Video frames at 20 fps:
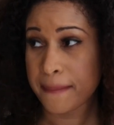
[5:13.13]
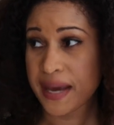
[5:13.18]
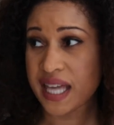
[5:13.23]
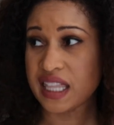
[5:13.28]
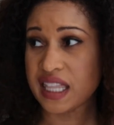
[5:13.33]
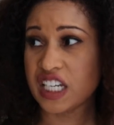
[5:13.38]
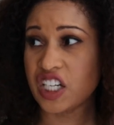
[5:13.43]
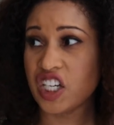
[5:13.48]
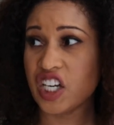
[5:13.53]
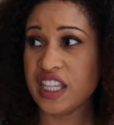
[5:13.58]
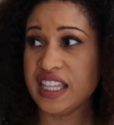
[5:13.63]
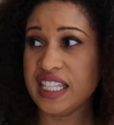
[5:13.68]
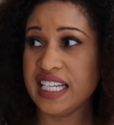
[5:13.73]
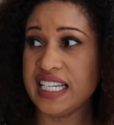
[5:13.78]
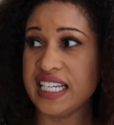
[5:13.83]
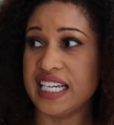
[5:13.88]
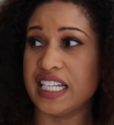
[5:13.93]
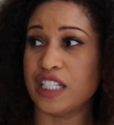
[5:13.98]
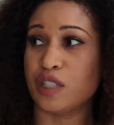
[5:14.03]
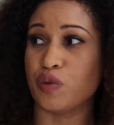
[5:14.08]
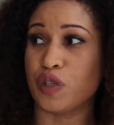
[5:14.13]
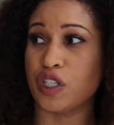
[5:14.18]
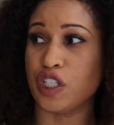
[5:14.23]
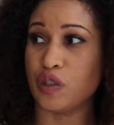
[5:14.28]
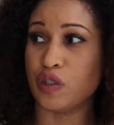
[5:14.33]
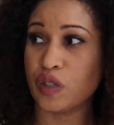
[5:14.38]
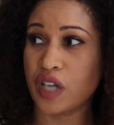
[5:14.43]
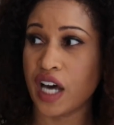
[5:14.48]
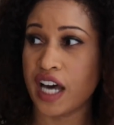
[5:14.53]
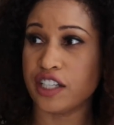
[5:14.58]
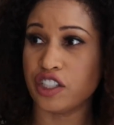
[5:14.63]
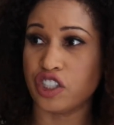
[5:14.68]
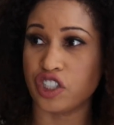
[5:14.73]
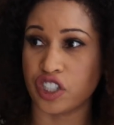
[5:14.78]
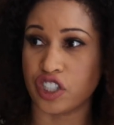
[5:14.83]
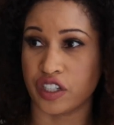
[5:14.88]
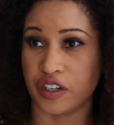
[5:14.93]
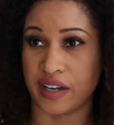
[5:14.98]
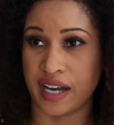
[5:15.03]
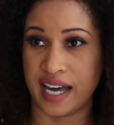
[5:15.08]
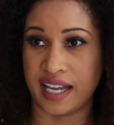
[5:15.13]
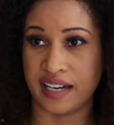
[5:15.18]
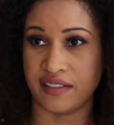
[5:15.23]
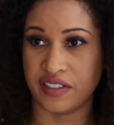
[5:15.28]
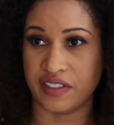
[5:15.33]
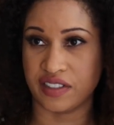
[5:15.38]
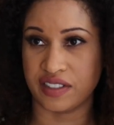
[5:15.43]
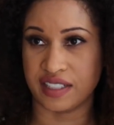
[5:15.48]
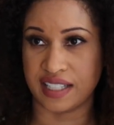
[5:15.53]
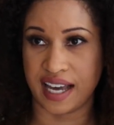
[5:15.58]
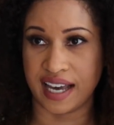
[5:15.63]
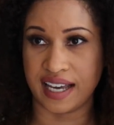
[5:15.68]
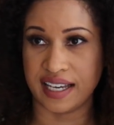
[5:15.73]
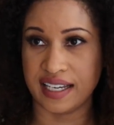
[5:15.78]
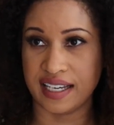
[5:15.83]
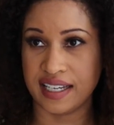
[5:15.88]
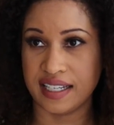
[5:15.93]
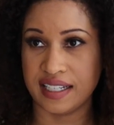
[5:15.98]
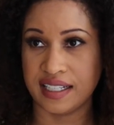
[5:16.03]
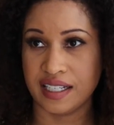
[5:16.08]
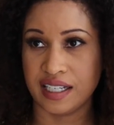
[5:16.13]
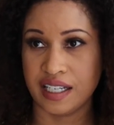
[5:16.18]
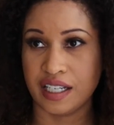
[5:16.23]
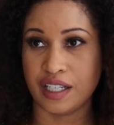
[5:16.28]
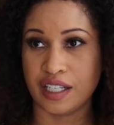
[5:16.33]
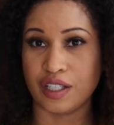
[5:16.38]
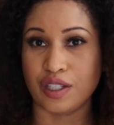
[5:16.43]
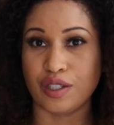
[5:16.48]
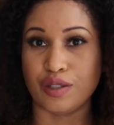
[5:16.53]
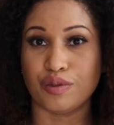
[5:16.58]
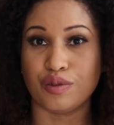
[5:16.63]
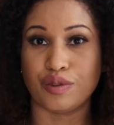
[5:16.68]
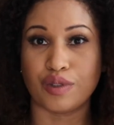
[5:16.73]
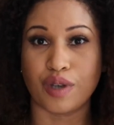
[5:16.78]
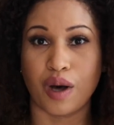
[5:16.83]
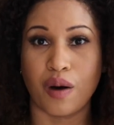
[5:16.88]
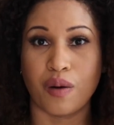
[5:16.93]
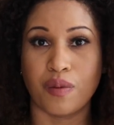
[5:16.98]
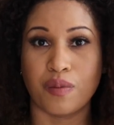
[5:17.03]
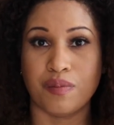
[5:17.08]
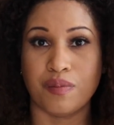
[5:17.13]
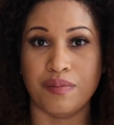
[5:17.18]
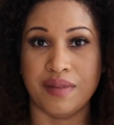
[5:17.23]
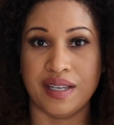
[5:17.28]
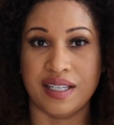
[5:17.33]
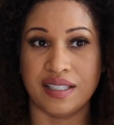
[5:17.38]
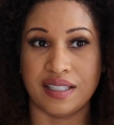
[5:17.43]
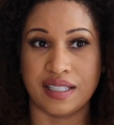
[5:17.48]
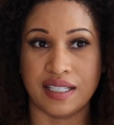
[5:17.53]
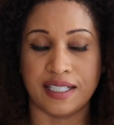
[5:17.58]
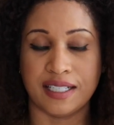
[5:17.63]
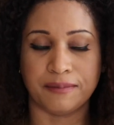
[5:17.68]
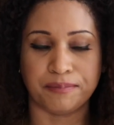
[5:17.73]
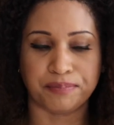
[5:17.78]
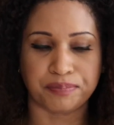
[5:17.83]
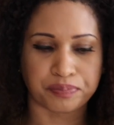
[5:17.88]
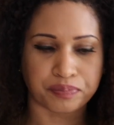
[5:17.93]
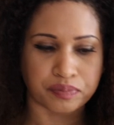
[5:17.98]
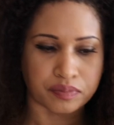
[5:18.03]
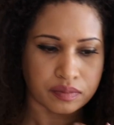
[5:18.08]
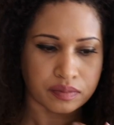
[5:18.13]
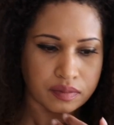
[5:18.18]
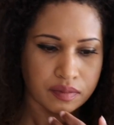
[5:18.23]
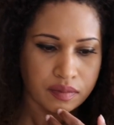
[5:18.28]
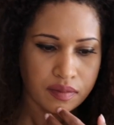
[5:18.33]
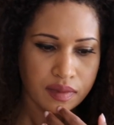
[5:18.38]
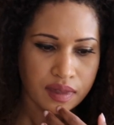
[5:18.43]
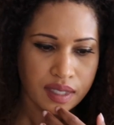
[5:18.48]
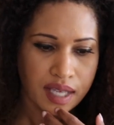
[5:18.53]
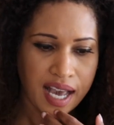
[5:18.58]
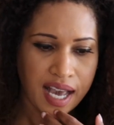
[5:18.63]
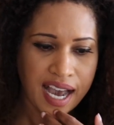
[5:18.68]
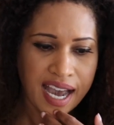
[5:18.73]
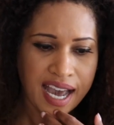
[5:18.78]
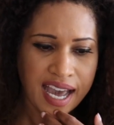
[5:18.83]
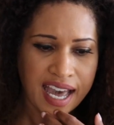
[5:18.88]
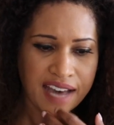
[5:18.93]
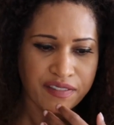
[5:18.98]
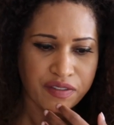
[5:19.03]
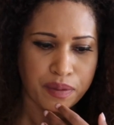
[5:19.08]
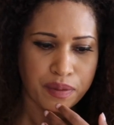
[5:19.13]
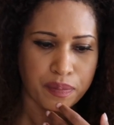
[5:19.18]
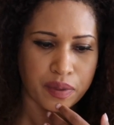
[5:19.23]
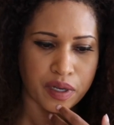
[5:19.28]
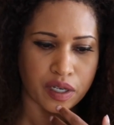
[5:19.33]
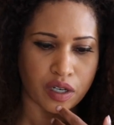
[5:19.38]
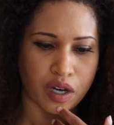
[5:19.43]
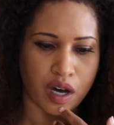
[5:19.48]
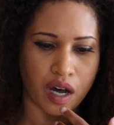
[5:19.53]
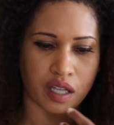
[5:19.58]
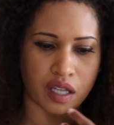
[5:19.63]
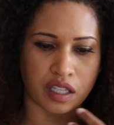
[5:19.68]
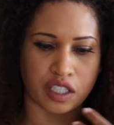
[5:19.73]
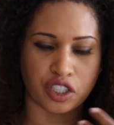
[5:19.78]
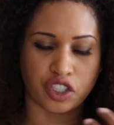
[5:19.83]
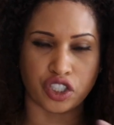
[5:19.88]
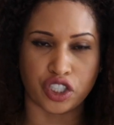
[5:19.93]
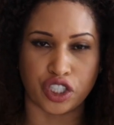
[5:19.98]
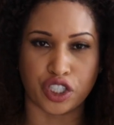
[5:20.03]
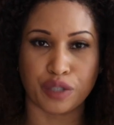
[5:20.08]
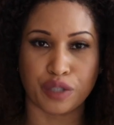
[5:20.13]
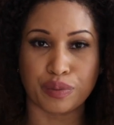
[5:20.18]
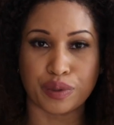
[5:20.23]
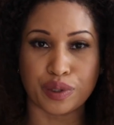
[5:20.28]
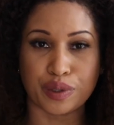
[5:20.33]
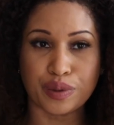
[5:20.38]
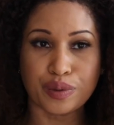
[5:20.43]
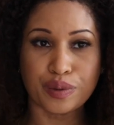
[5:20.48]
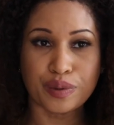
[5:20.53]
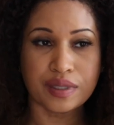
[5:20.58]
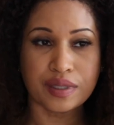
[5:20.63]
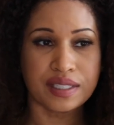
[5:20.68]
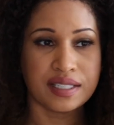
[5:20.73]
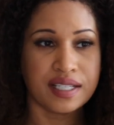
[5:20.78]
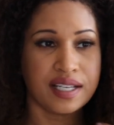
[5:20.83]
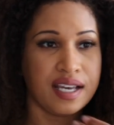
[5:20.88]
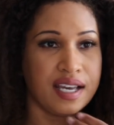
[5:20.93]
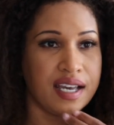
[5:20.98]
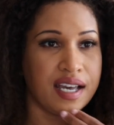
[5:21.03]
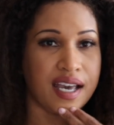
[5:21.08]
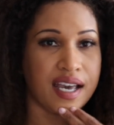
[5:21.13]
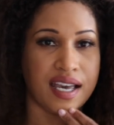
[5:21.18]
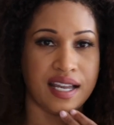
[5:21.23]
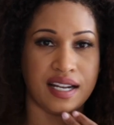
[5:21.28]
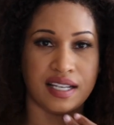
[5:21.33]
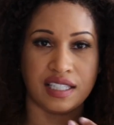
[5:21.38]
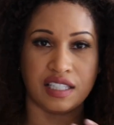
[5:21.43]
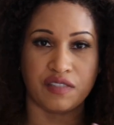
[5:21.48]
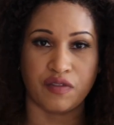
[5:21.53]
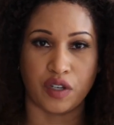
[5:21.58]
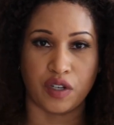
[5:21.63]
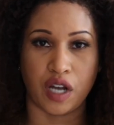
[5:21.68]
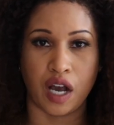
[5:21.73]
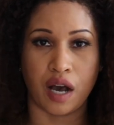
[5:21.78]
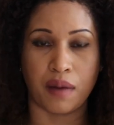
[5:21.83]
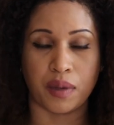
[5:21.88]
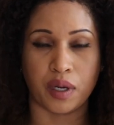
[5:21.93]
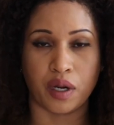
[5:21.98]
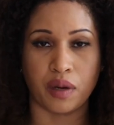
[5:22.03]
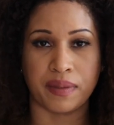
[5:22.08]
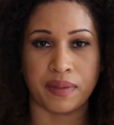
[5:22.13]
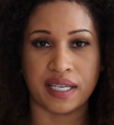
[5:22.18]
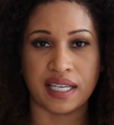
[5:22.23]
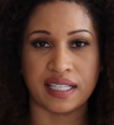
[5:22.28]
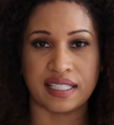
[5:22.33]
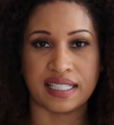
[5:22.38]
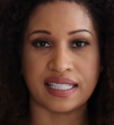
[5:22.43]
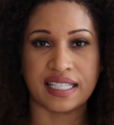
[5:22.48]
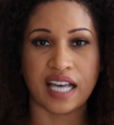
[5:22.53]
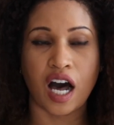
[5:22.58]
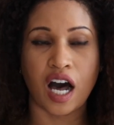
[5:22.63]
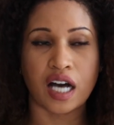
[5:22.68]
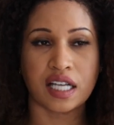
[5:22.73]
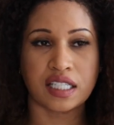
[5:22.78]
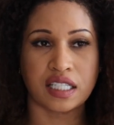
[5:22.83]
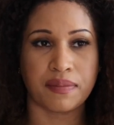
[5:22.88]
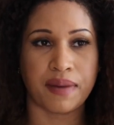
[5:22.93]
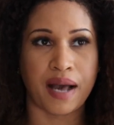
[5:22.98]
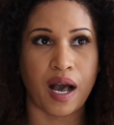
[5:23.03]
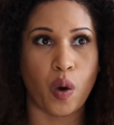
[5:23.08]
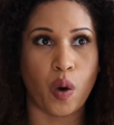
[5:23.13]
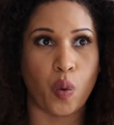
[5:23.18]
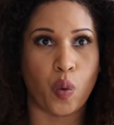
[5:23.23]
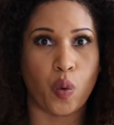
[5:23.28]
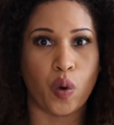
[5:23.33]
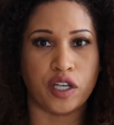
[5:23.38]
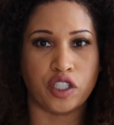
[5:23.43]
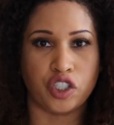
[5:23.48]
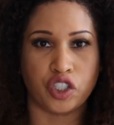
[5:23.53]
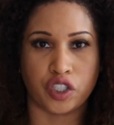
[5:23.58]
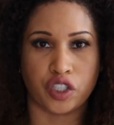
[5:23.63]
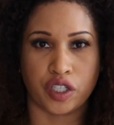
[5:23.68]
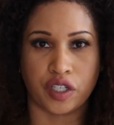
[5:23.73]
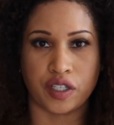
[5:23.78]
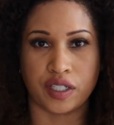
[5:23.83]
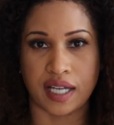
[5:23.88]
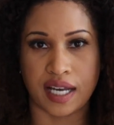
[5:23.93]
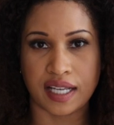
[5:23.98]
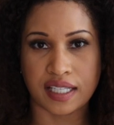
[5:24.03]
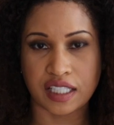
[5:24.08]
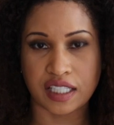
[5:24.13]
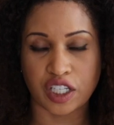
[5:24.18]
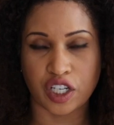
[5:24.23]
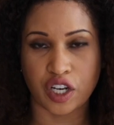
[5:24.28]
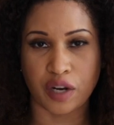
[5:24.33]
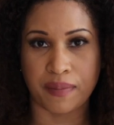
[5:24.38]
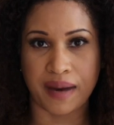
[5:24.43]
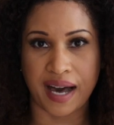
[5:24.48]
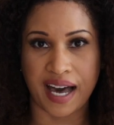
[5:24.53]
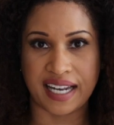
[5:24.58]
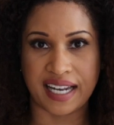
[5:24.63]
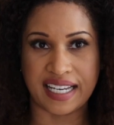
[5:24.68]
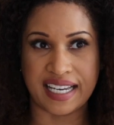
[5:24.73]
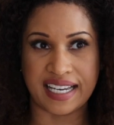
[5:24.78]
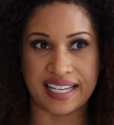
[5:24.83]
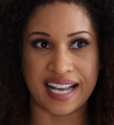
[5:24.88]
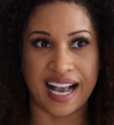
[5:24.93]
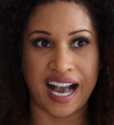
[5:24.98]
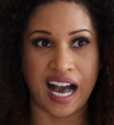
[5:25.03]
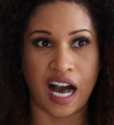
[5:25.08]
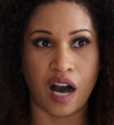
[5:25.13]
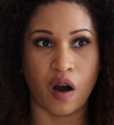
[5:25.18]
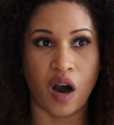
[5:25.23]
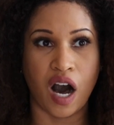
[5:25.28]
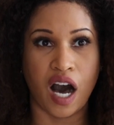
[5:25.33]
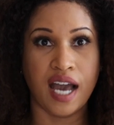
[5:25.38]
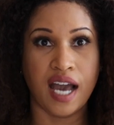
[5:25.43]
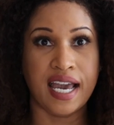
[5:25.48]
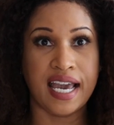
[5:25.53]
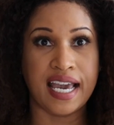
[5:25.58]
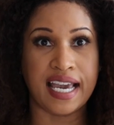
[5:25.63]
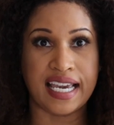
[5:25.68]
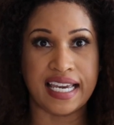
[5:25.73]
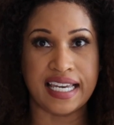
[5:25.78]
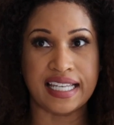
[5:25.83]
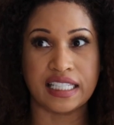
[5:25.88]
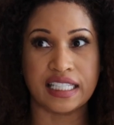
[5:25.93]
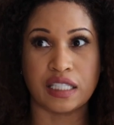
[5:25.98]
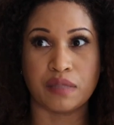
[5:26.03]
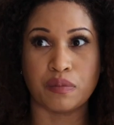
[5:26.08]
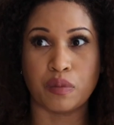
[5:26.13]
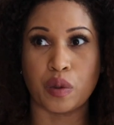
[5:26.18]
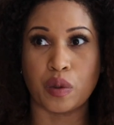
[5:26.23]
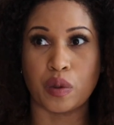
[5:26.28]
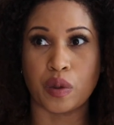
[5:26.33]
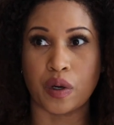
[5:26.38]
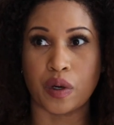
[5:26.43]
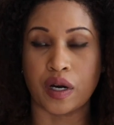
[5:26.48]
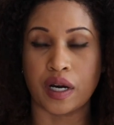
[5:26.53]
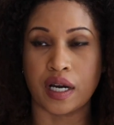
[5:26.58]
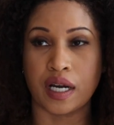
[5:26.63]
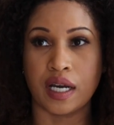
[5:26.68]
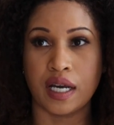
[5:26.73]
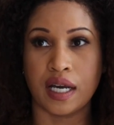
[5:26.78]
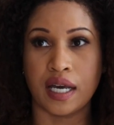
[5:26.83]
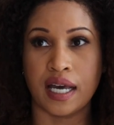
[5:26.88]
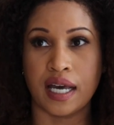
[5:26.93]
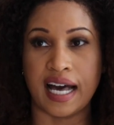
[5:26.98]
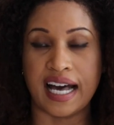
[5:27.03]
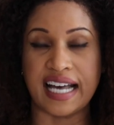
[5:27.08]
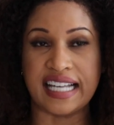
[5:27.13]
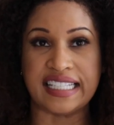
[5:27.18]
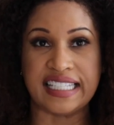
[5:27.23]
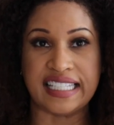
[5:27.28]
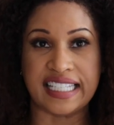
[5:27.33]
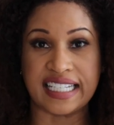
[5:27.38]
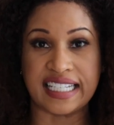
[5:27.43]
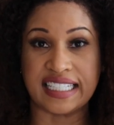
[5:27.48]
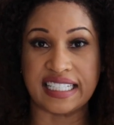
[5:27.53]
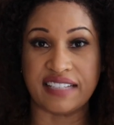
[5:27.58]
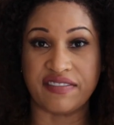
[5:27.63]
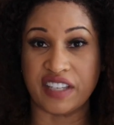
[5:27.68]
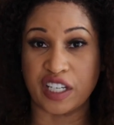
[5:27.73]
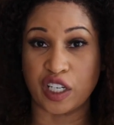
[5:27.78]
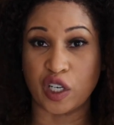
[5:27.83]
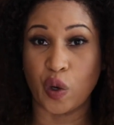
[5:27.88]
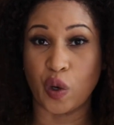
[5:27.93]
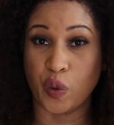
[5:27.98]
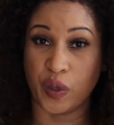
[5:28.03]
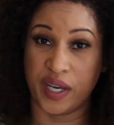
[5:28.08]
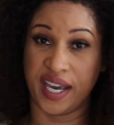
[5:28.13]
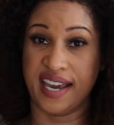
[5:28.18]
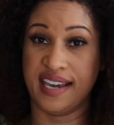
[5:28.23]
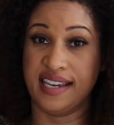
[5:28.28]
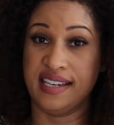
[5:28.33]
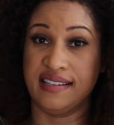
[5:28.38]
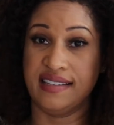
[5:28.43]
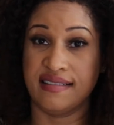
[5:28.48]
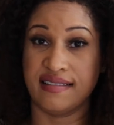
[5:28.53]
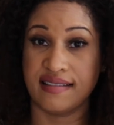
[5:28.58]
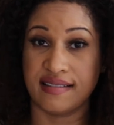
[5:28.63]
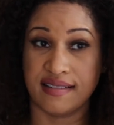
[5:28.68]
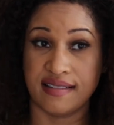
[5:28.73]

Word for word: But the good thing is when you cut sugar out of your diet, you don't miss it. I have a book called The Sugar Blues and it's phenomenal because it talks about what sugar does to your body and how it's more addictive than cocaine.